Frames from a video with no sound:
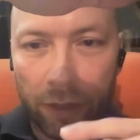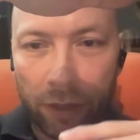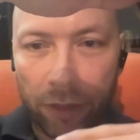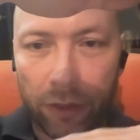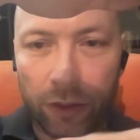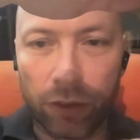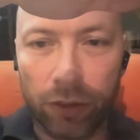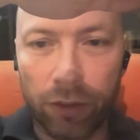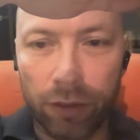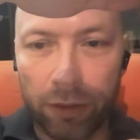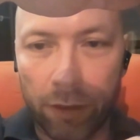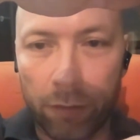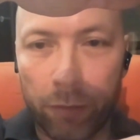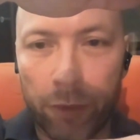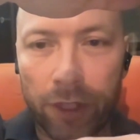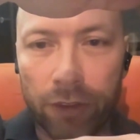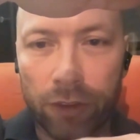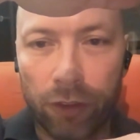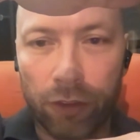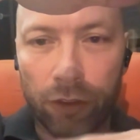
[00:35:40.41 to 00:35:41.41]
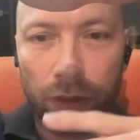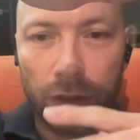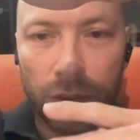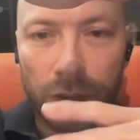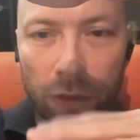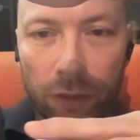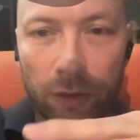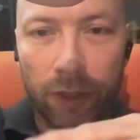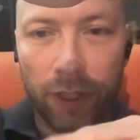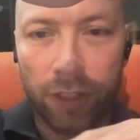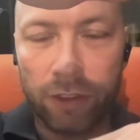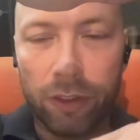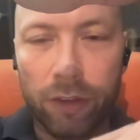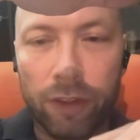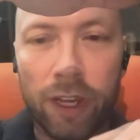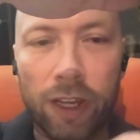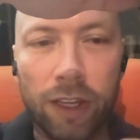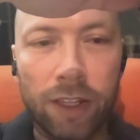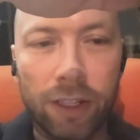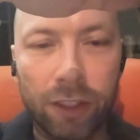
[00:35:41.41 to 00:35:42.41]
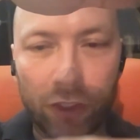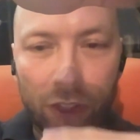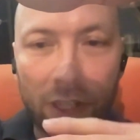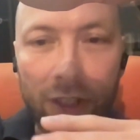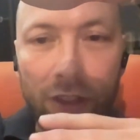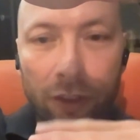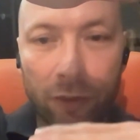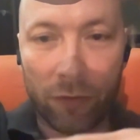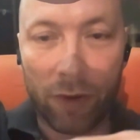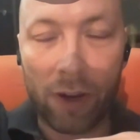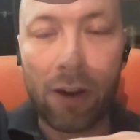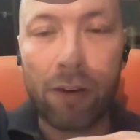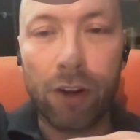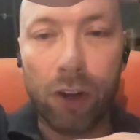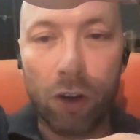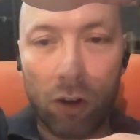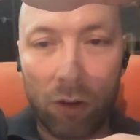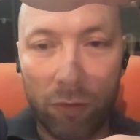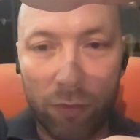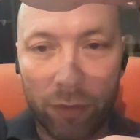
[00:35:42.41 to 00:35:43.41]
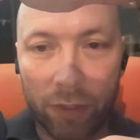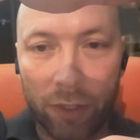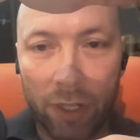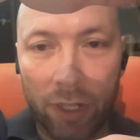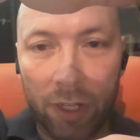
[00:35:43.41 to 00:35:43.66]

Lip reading: the bits on your to-do list. So that changes very often.